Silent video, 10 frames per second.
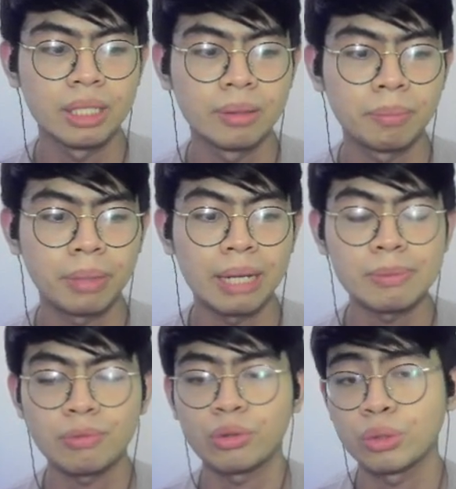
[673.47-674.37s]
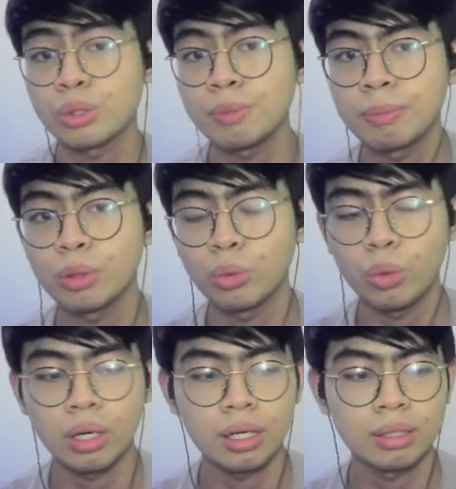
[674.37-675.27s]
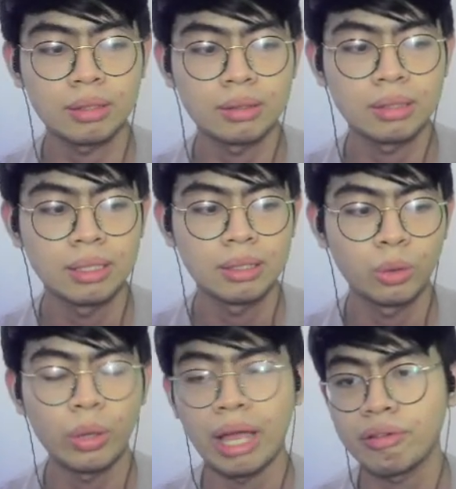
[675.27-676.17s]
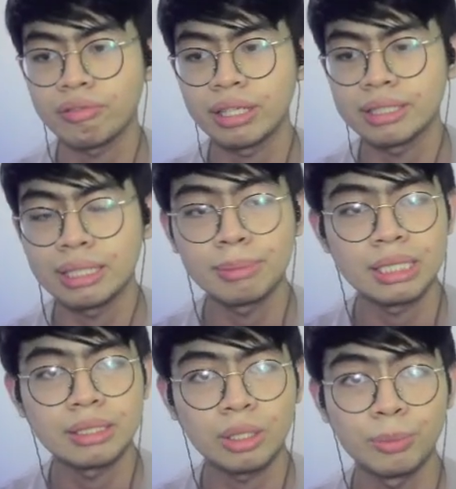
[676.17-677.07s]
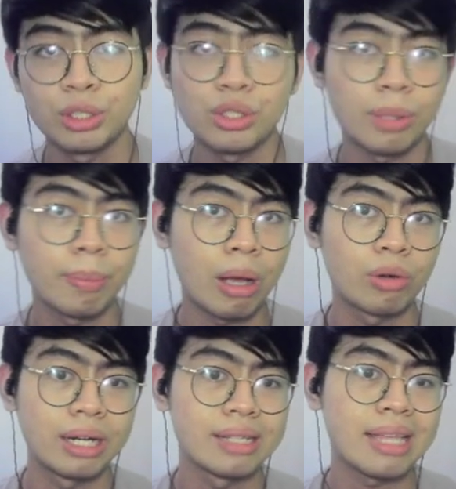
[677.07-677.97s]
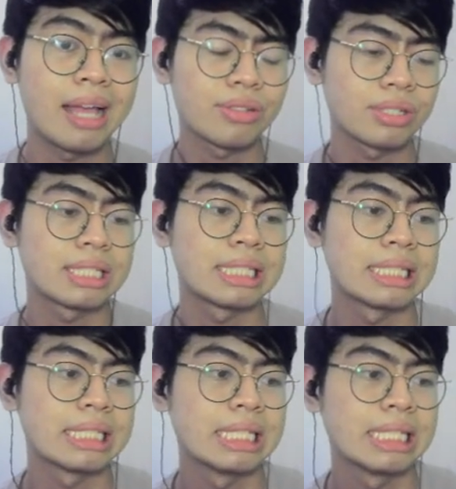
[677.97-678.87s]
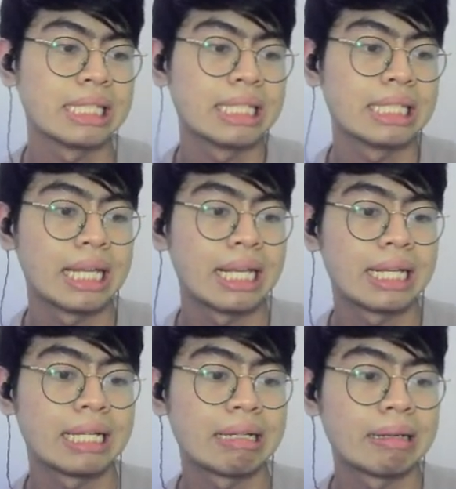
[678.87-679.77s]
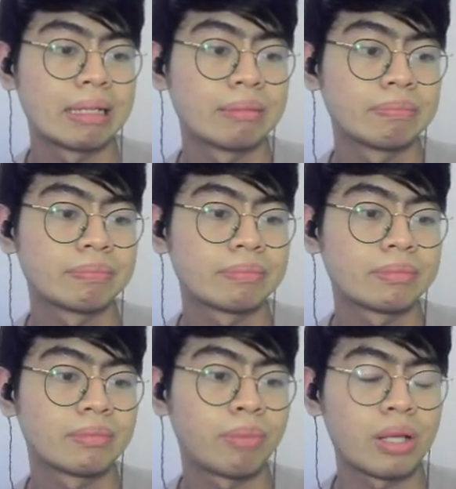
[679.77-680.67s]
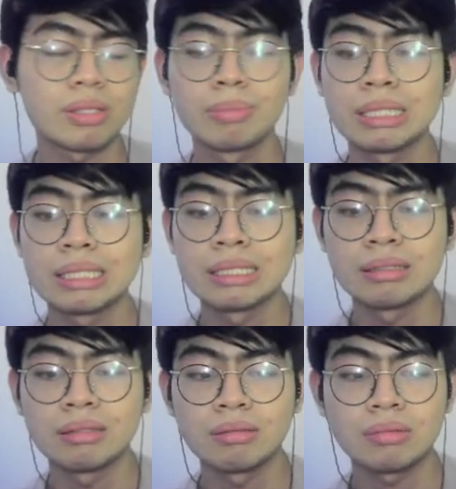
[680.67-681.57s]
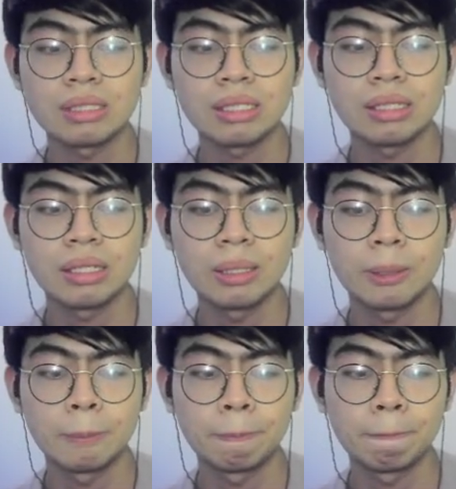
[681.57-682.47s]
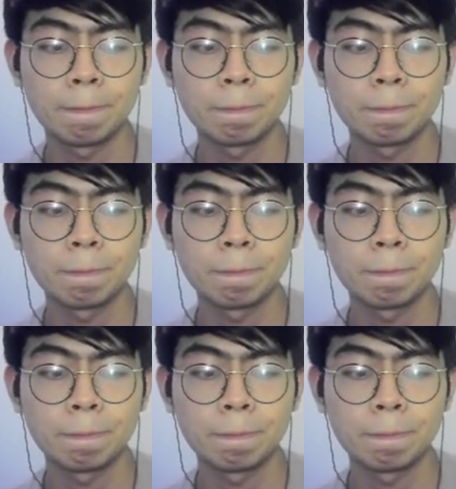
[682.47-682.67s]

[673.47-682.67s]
perhaps for those people who have like limited computational power, it is actually uh, possibly um,